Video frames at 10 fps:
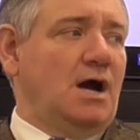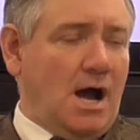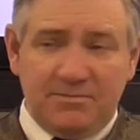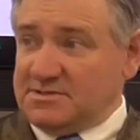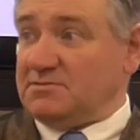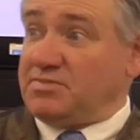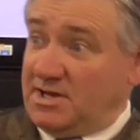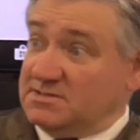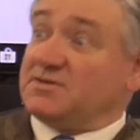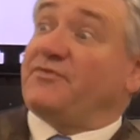Opposite.
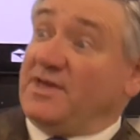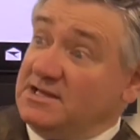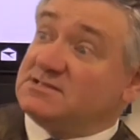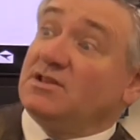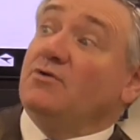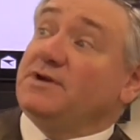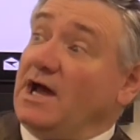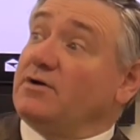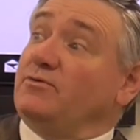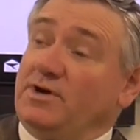Because if things slow
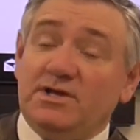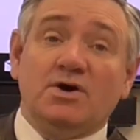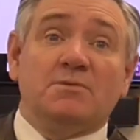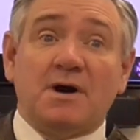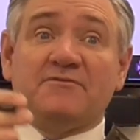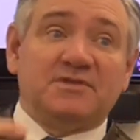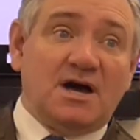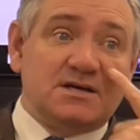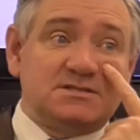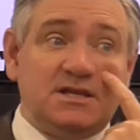down, what do you know about
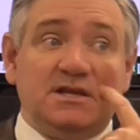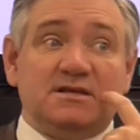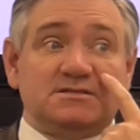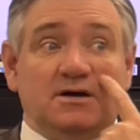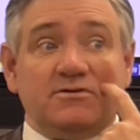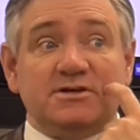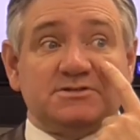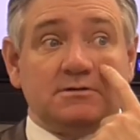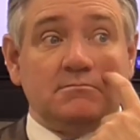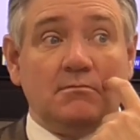velocity and
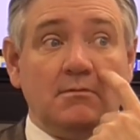acceleration?